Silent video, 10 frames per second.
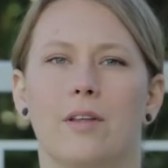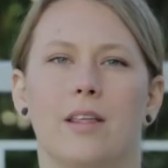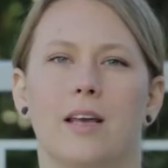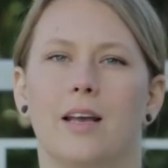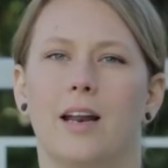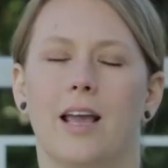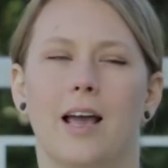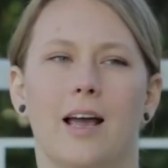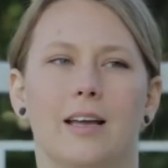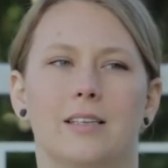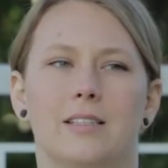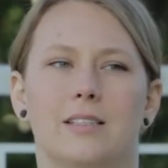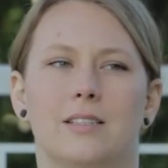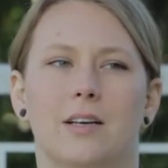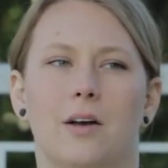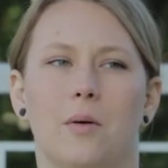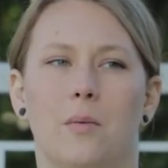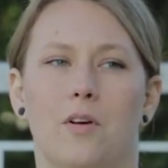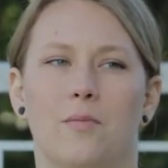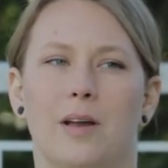with it. And uh,
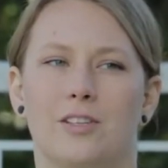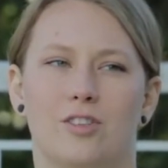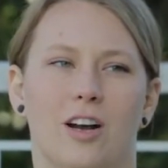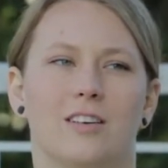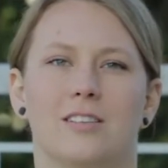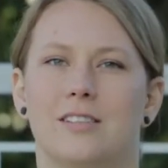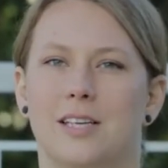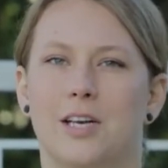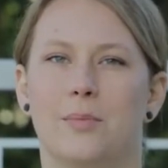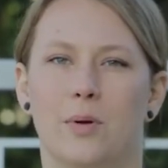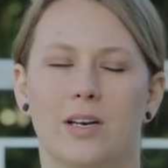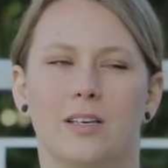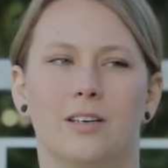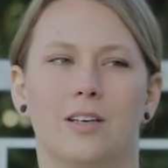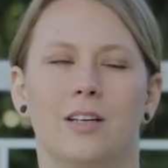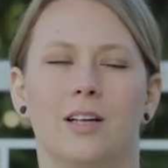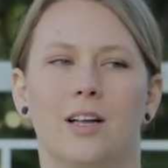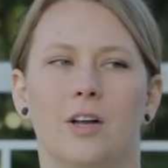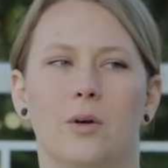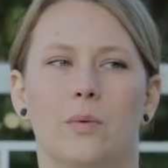one of my instructors, Cindy Prindle,
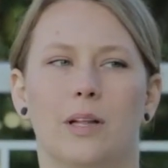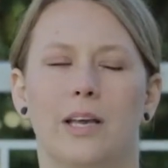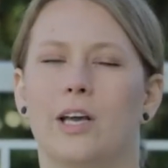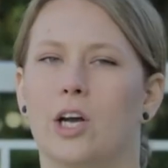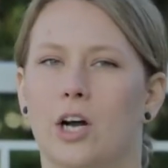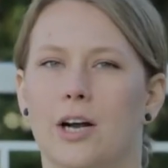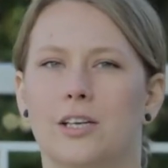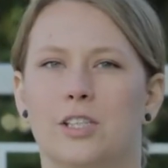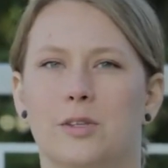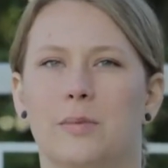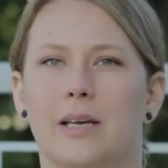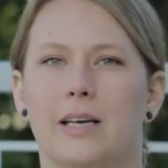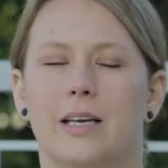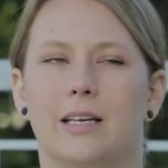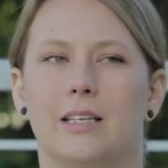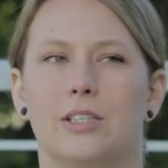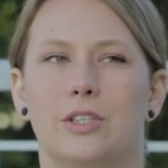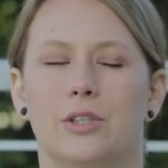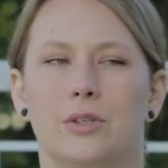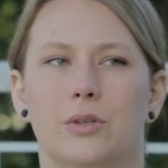really encouraged me
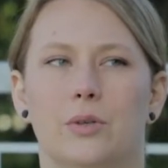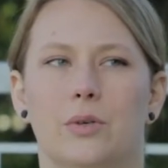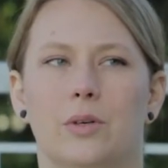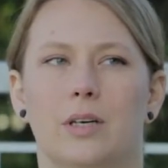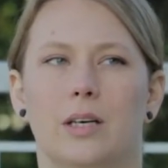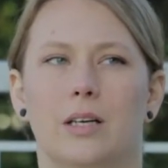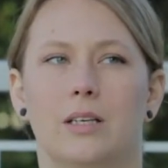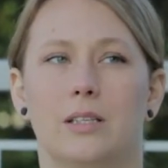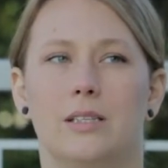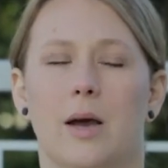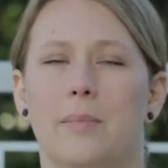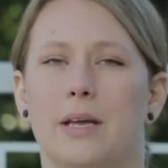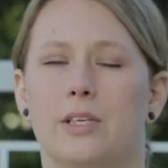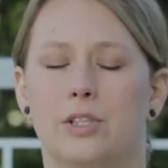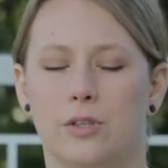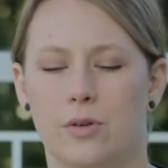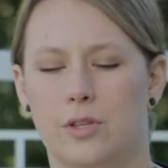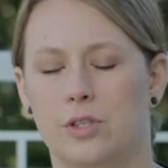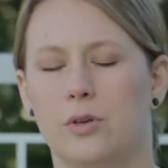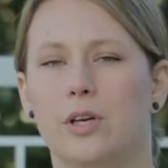to step into
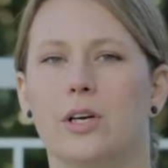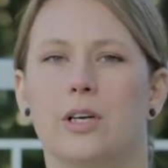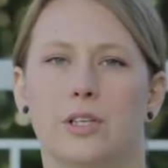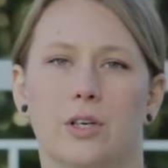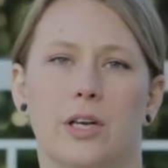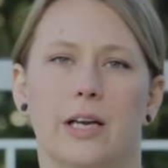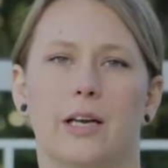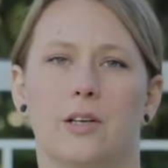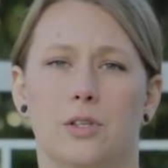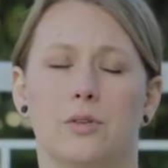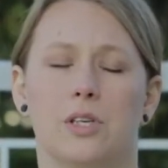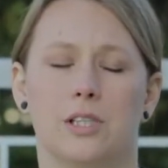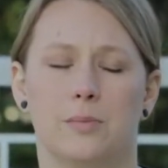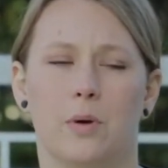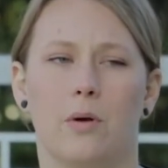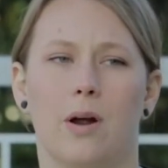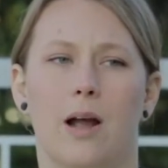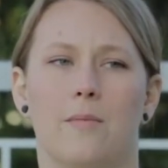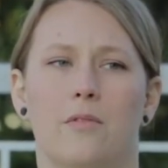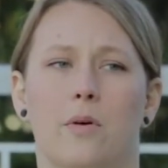the two-year degree associate's
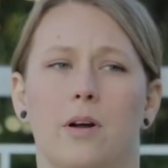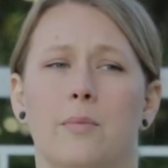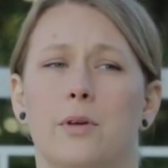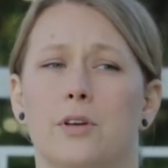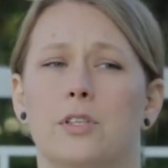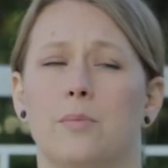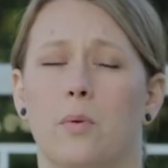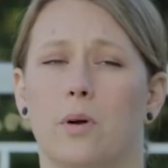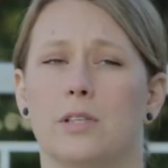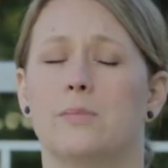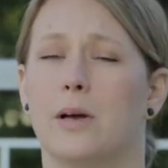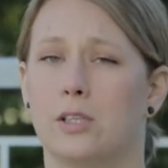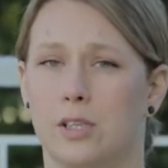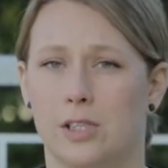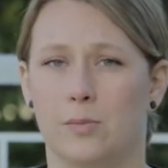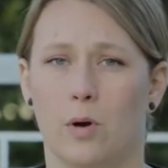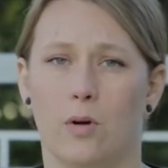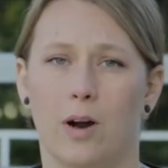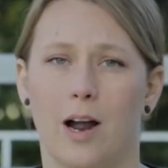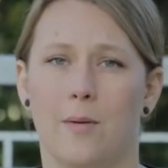program for computer support specialist
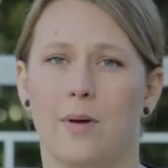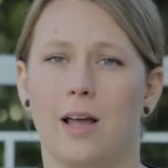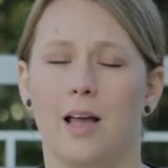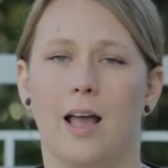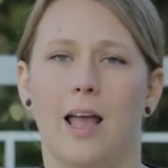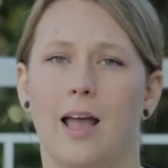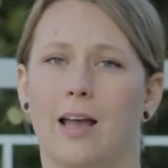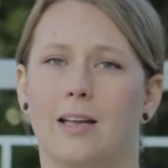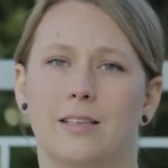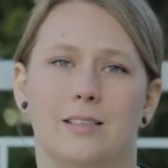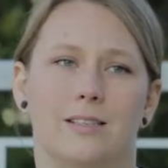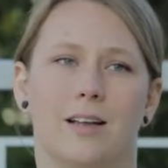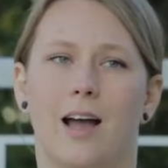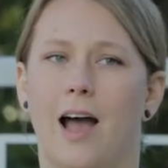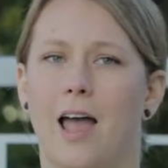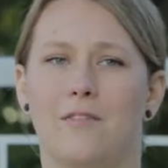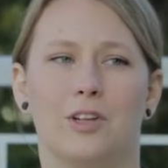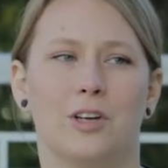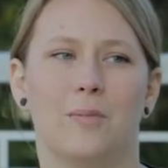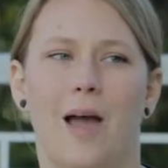program. And I
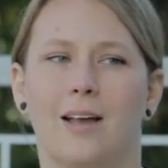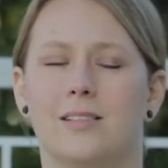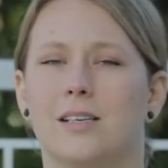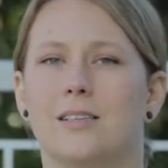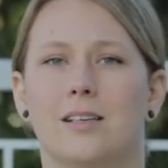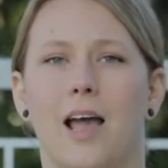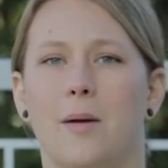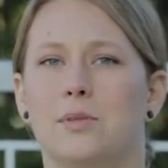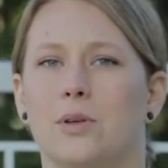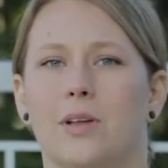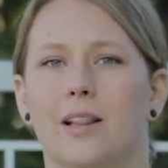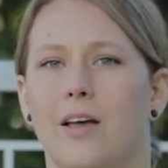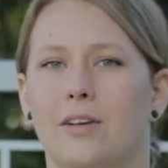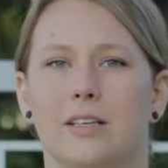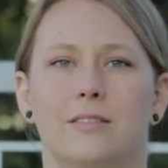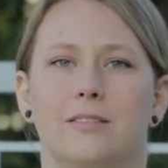haven't looked back since. I absolutely love it.